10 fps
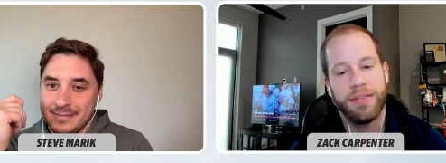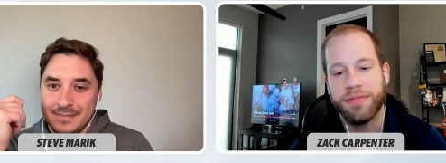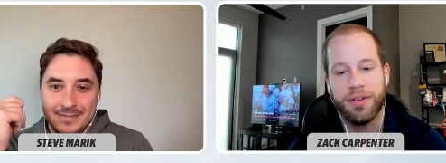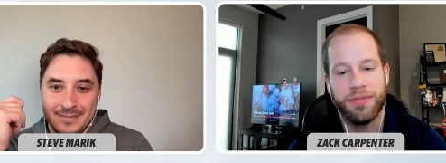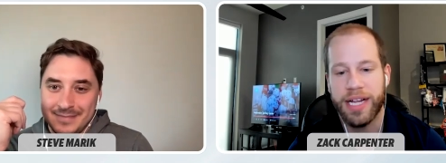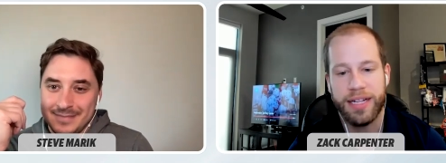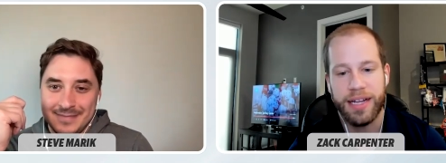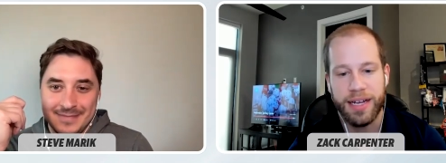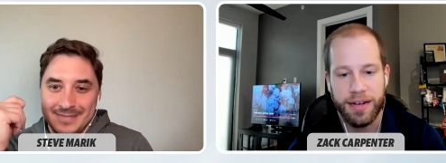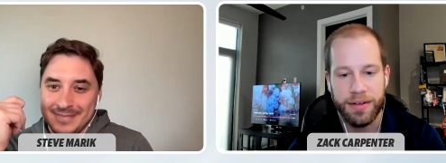Speaker 1: I fall for
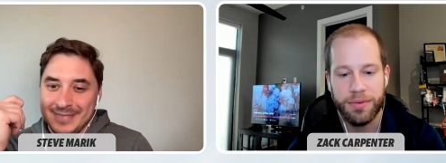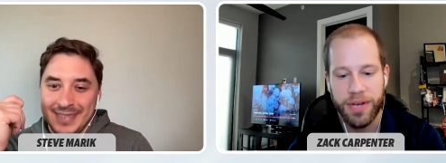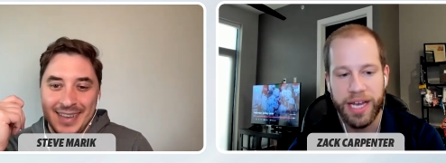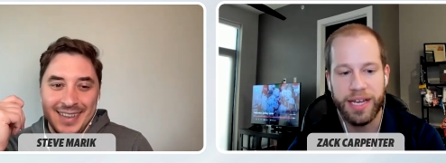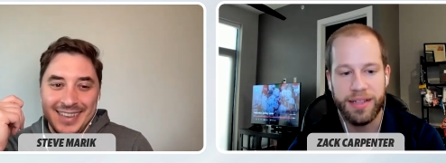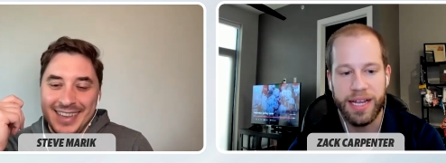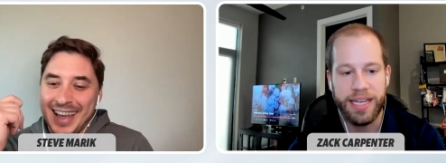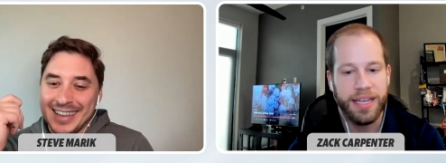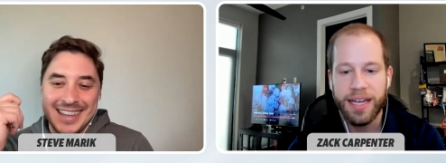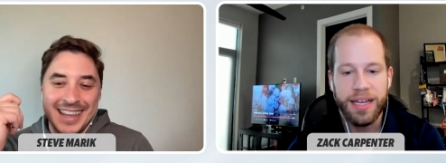that? Like, I, okay,
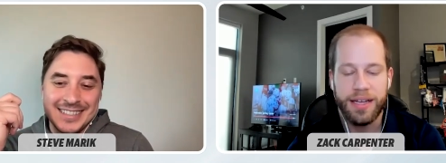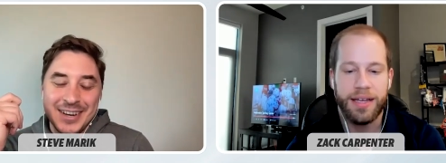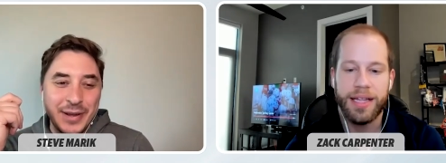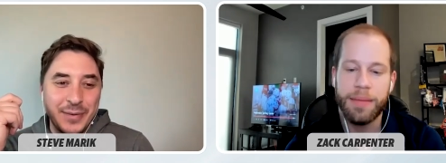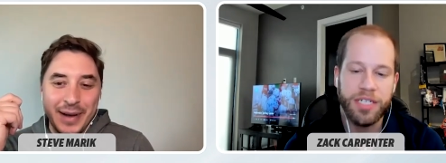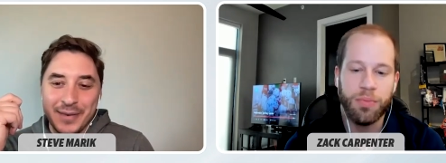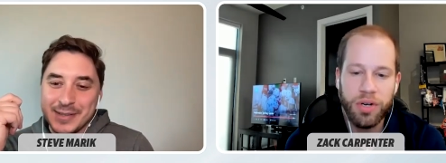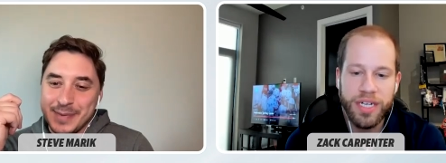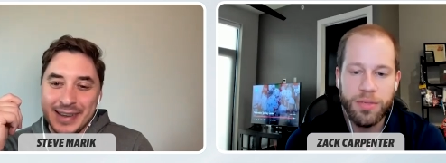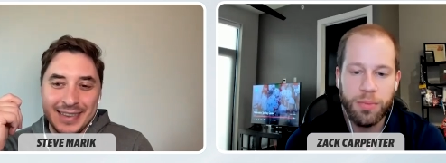like yeah, like Tony it White makes
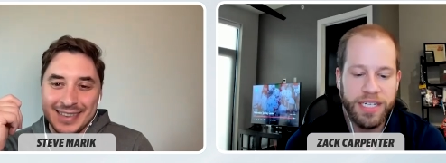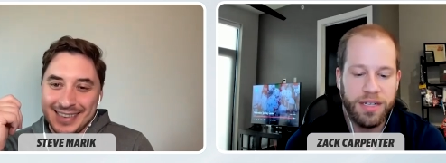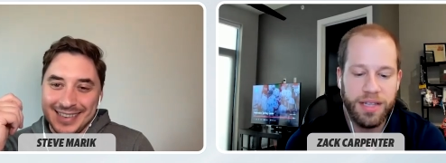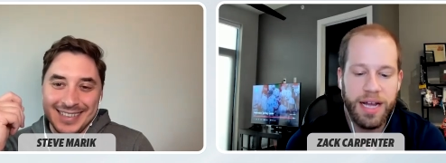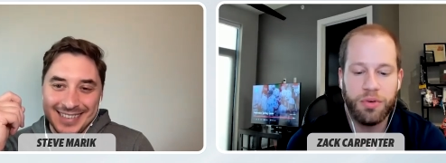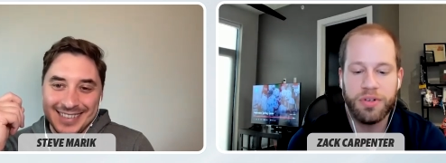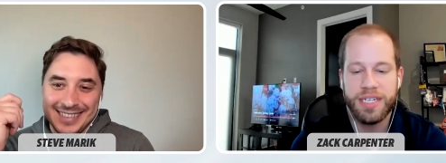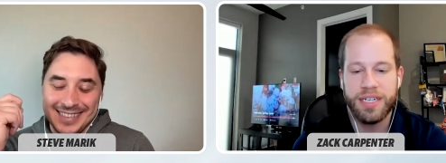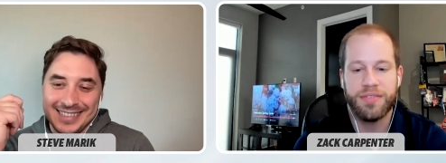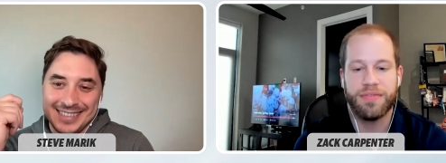more, it makes a lot more
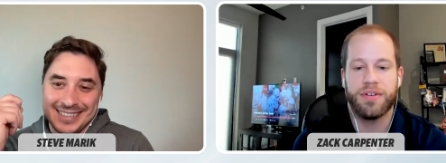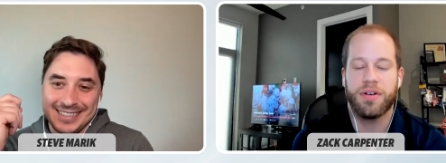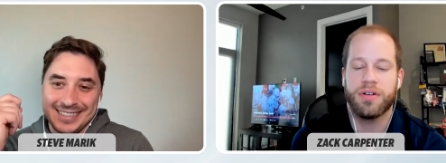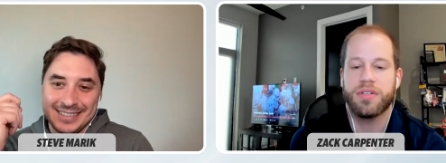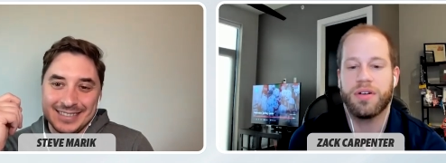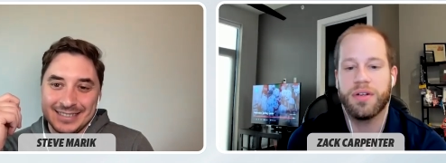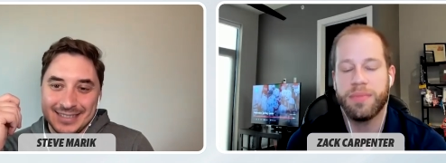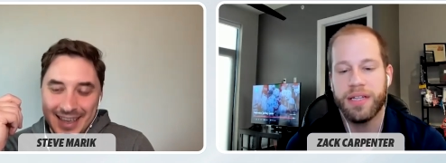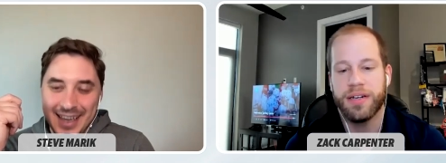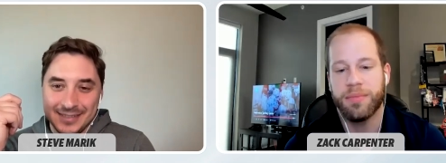sense for Hartzog to
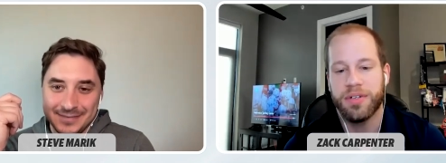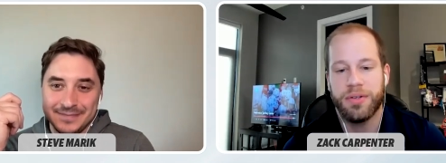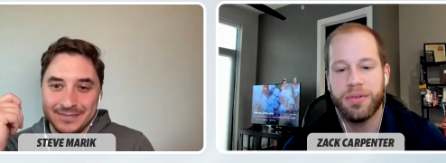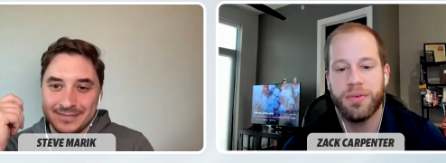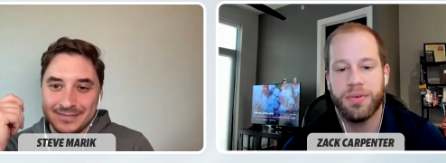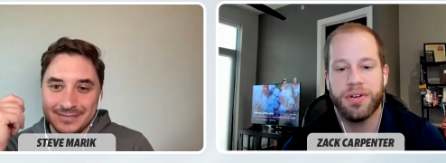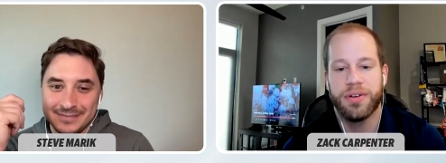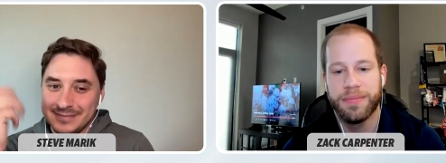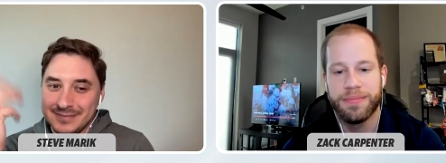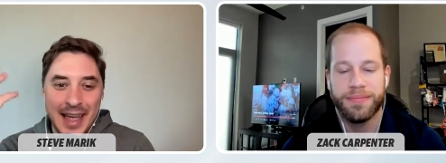be the yeah. number two
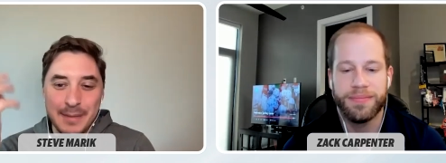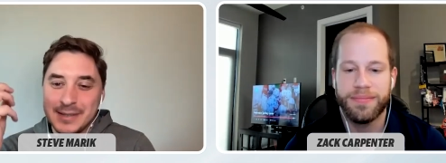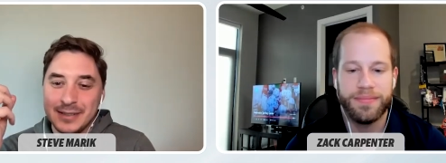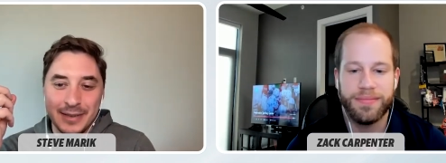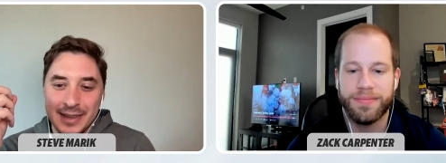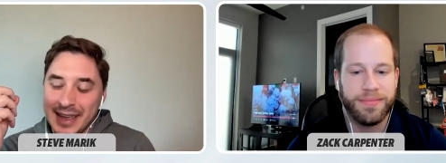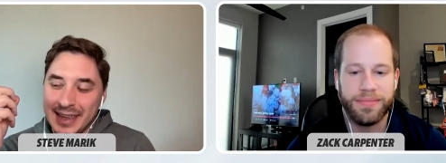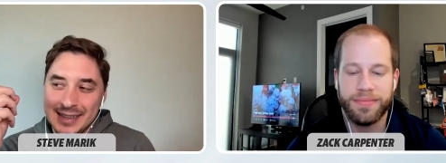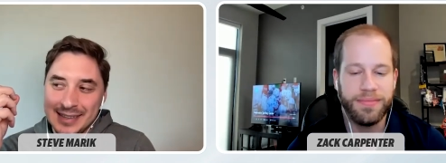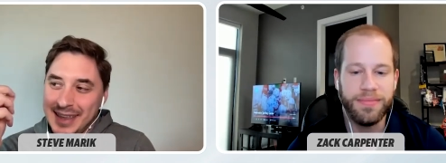corner.
Speaker 2: Absolutely,
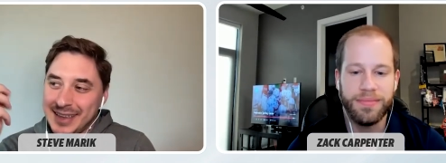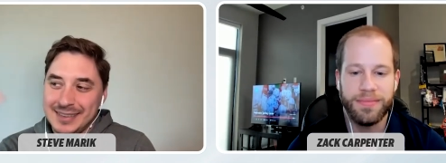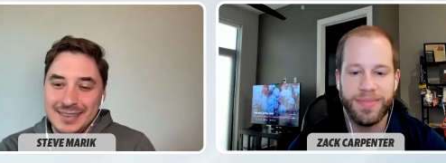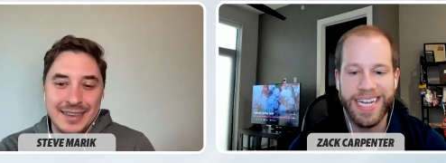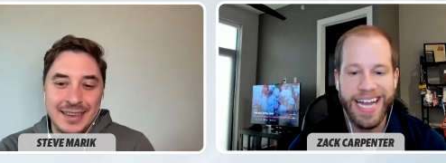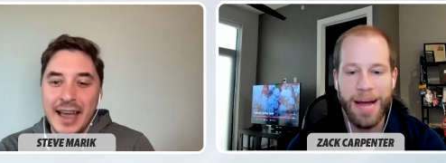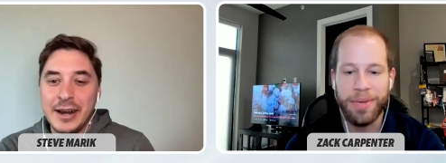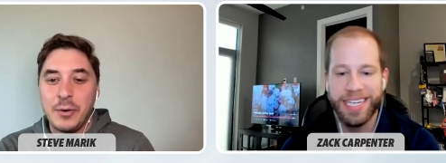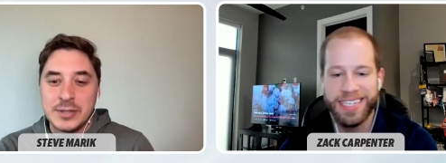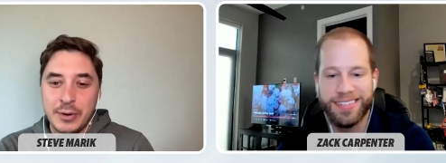like he like I
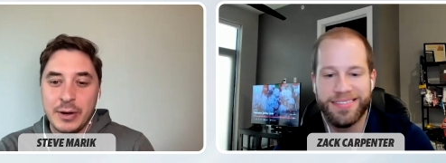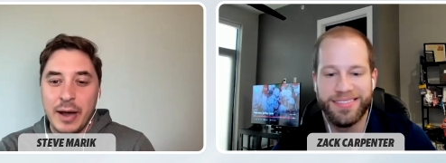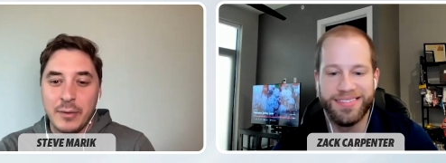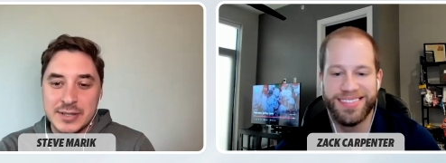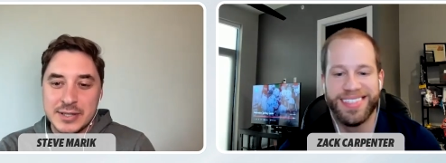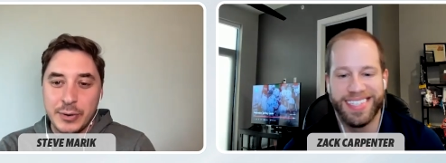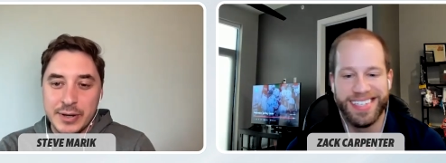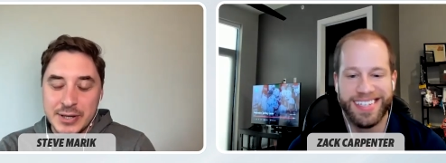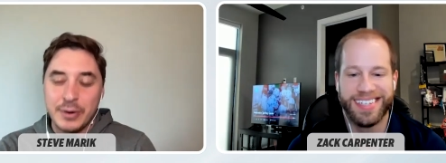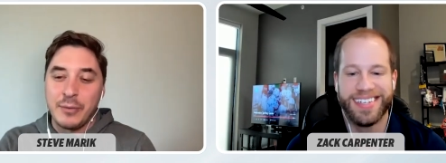know what Tony White was
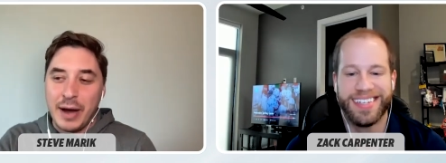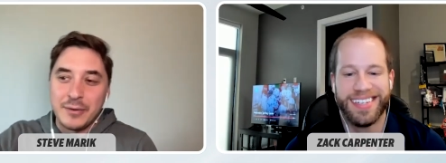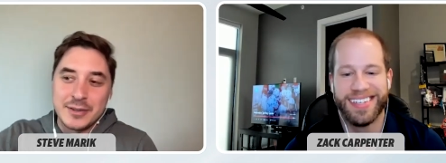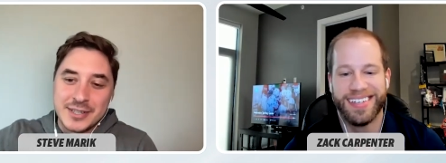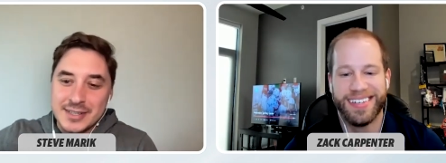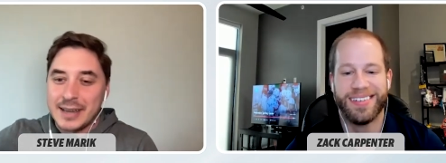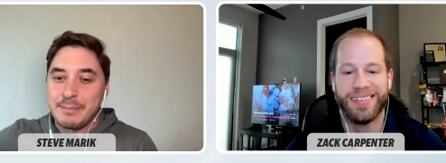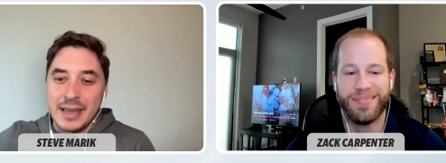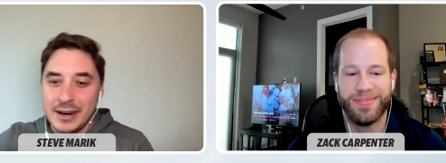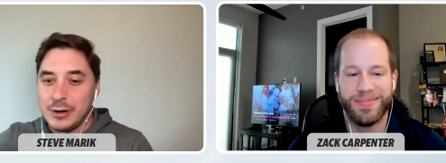doing. Tony White was just
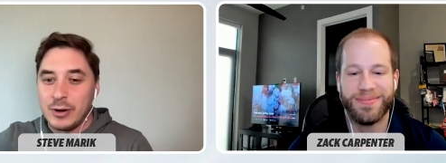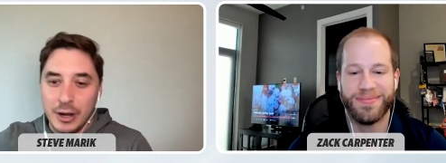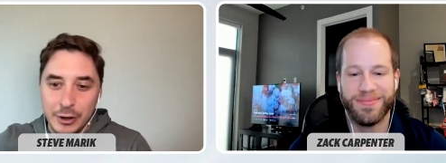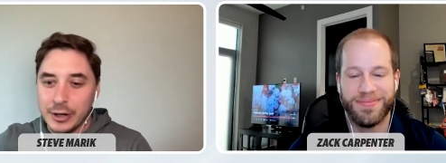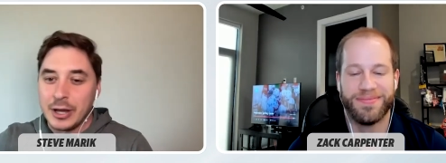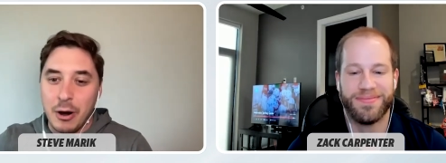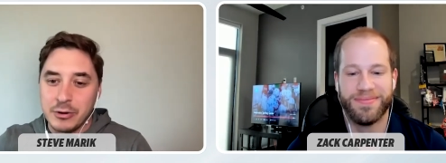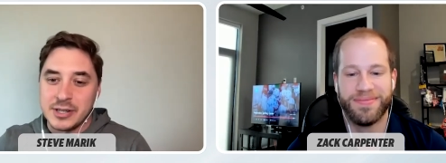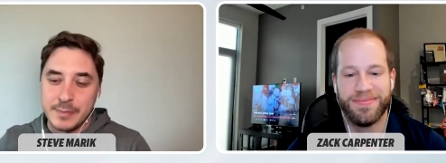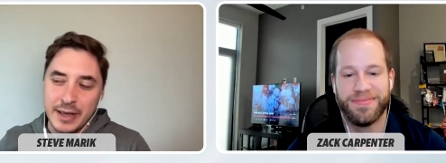like being a, a good
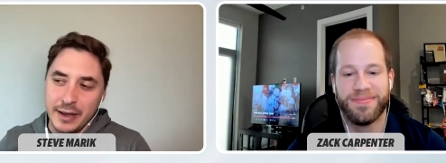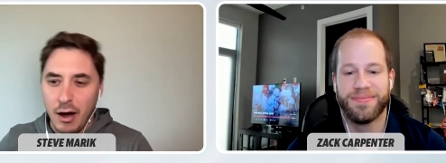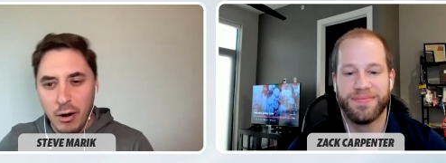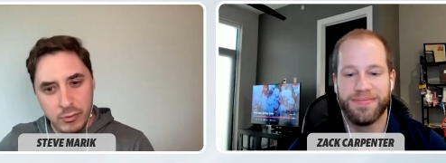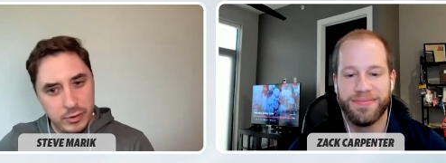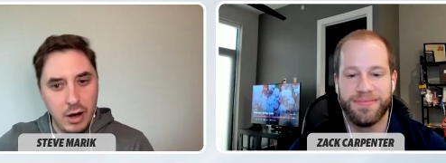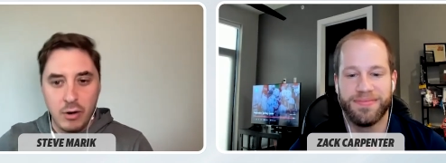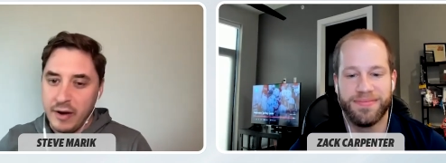coach and be like, oh no,